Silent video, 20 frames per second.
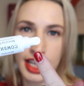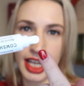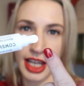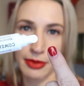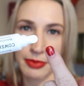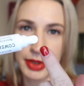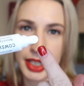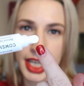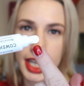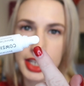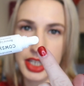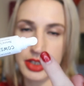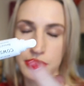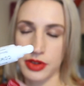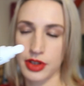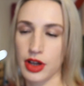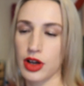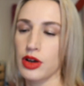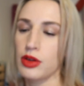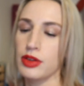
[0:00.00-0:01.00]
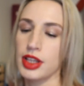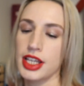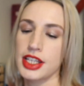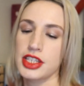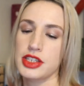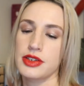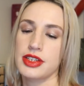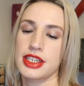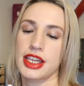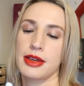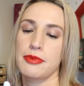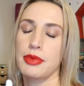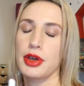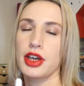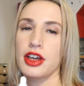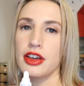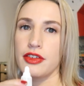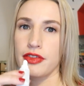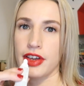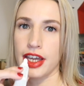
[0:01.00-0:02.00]
applicators with a hole in, so it's like
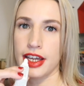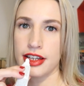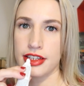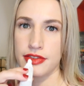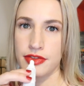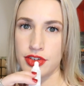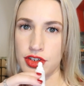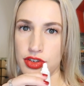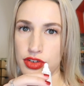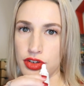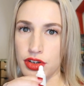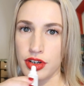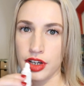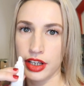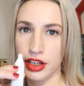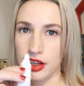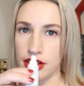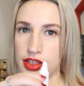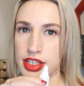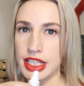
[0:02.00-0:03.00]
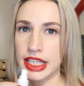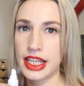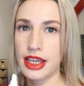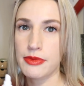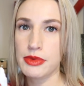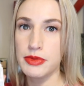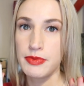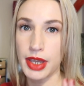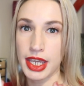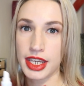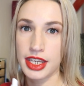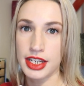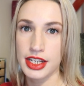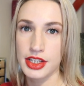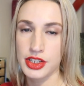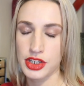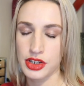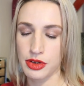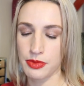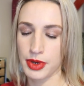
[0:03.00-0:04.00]
perfect for just hugging onto the lips, making it
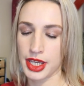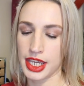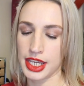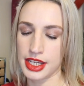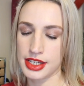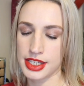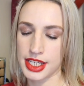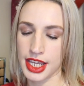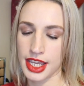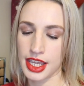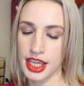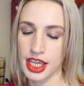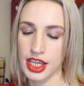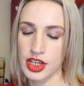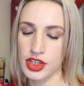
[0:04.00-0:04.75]
super easy.